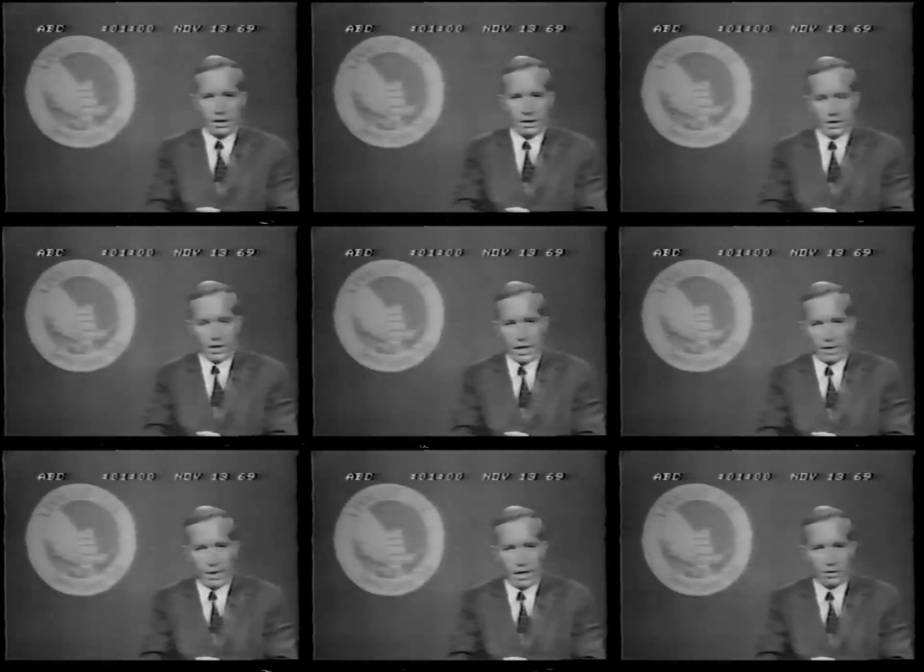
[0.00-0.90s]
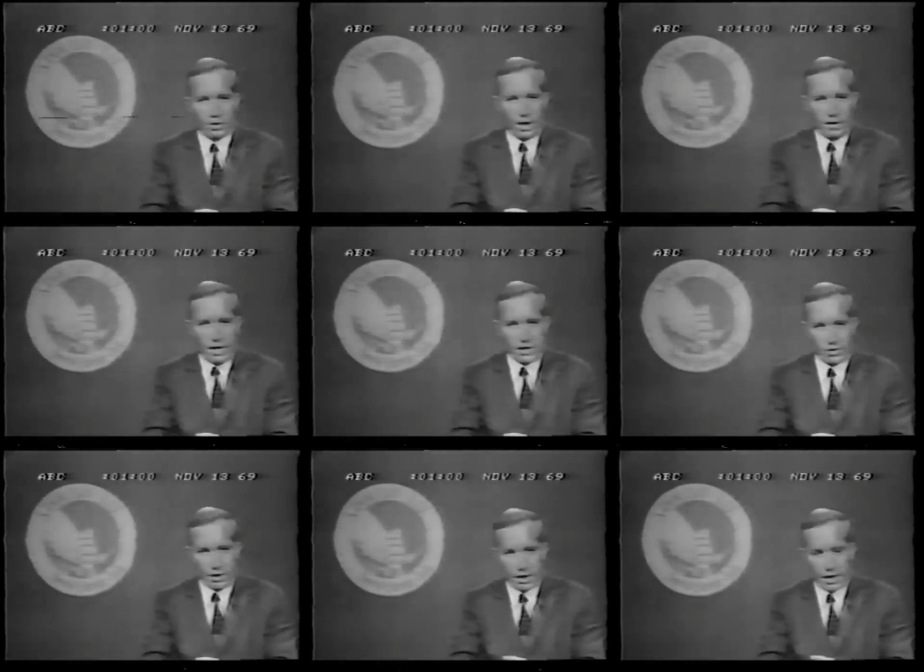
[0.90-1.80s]
Today, Apollo 12
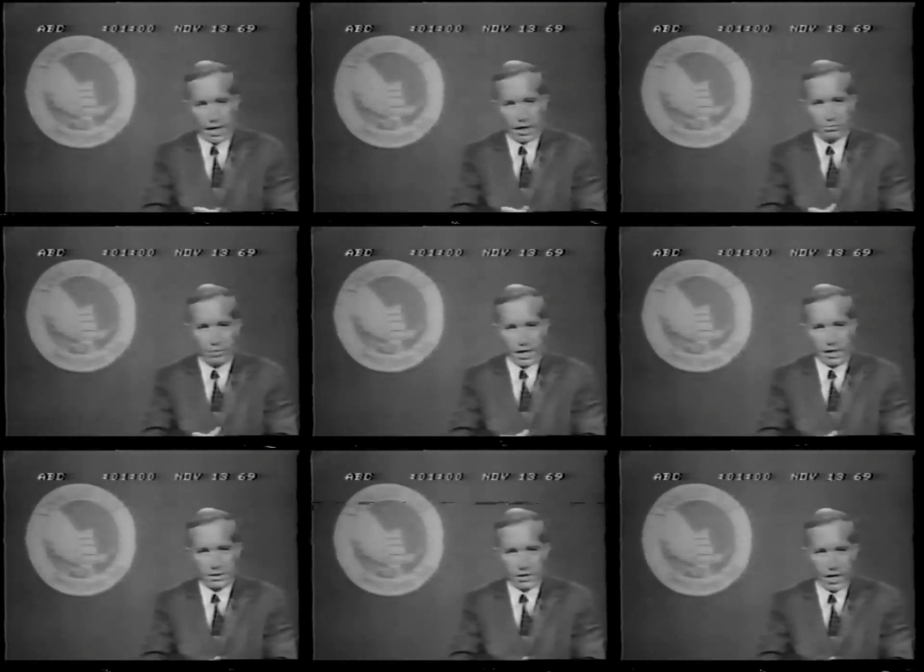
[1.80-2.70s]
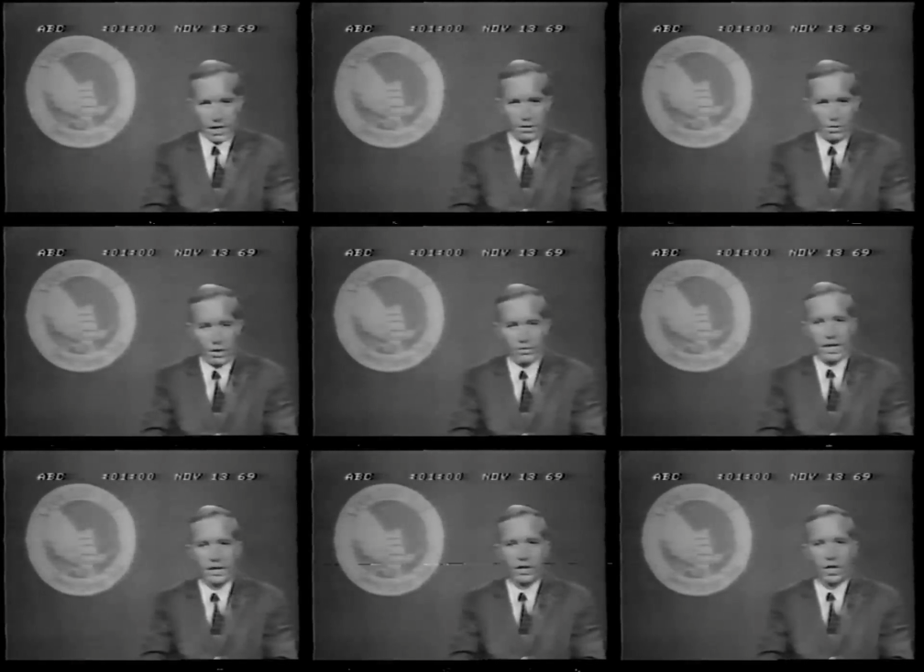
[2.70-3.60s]
astronaut Alan Bean said, we're
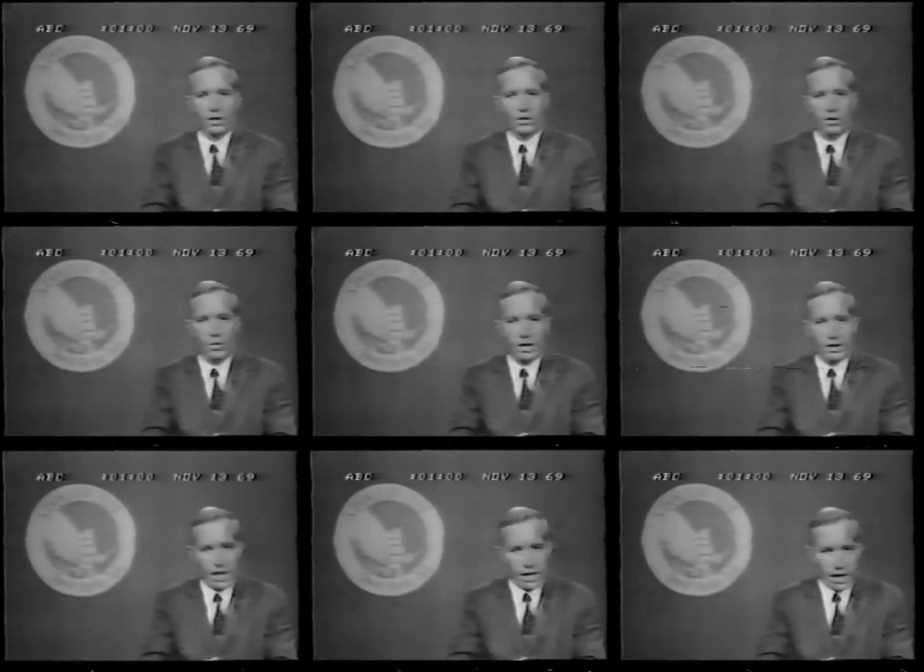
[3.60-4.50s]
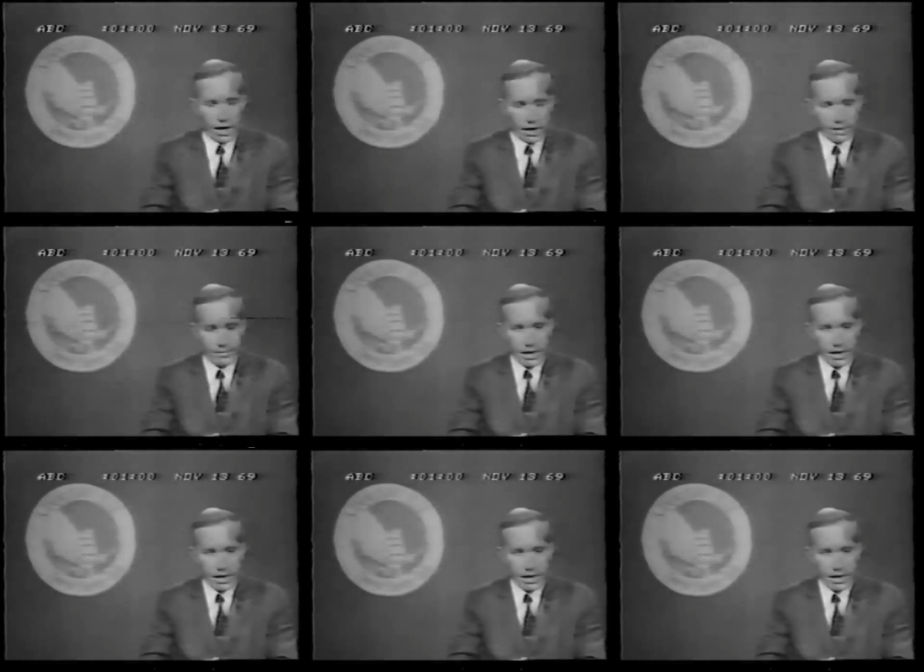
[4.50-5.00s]
ready to go when they are.